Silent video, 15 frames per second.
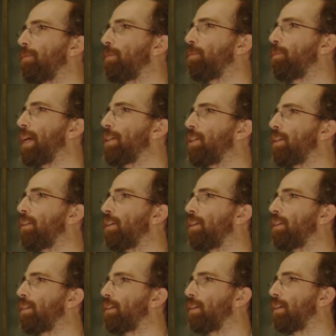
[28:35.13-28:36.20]

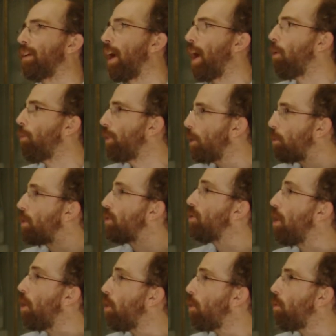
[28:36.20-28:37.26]
basically there was
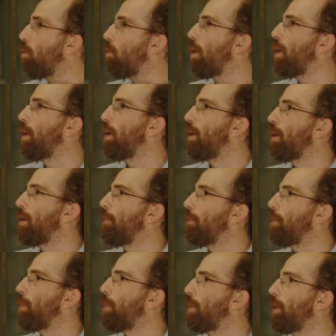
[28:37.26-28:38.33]
no
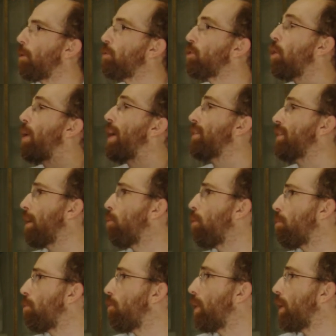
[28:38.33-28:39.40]
anti-war
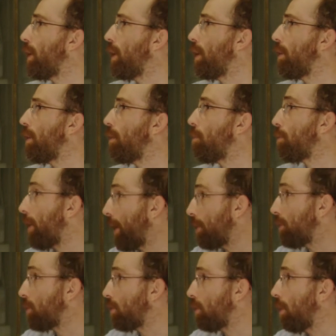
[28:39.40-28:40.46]
movement in the
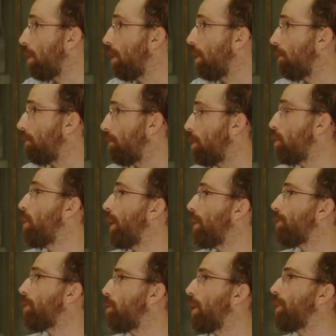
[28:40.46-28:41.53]
press of the U.S.
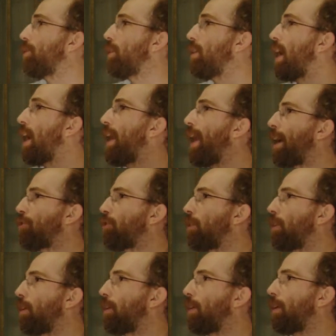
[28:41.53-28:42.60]
The U.S. did not
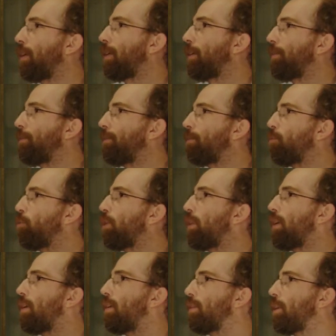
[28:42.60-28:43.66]
actually
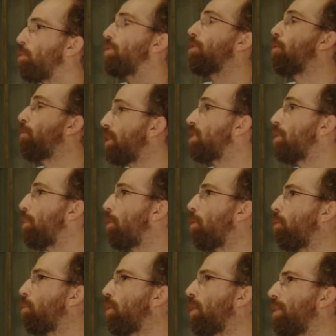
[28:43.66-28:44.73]
really, there was no
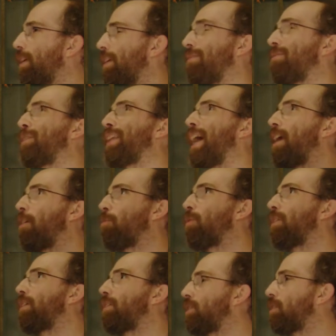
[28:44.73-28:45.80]
visible, not a
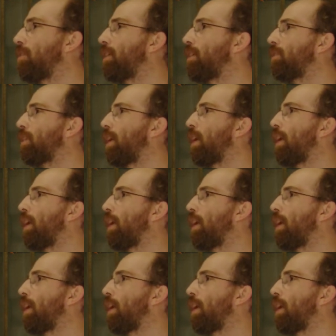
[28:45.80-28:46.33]
really serious,